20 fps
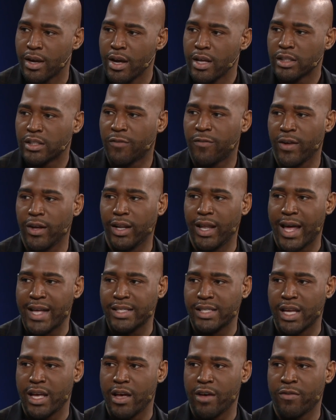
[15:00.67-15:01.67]
to feel as
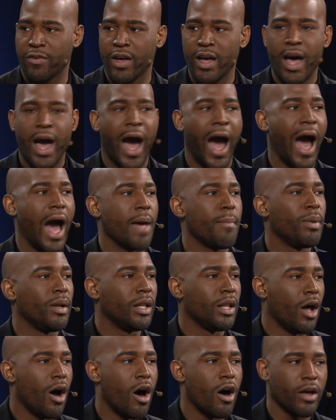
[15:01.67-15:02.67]
if I
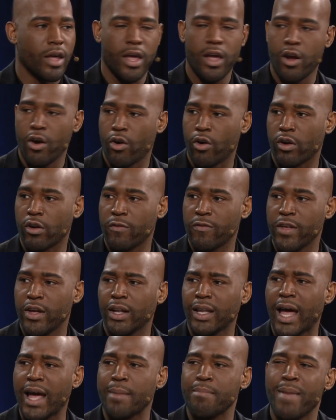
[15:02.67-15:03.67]
belong here, or to feel
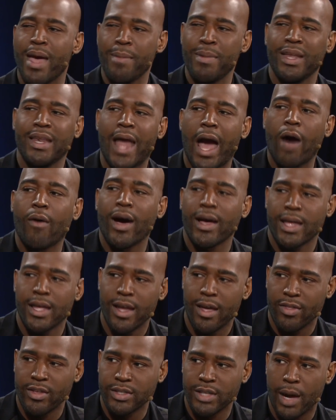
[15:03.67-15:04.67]
like maybe now I can
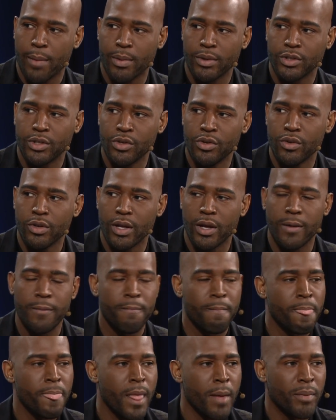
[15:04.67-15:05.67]
get this opportunity.
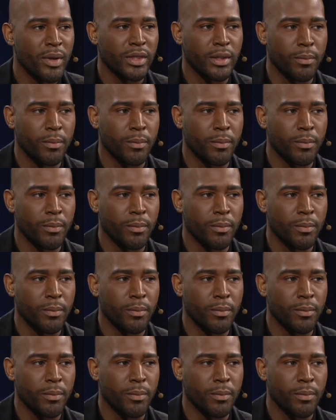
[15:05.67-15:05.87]
But the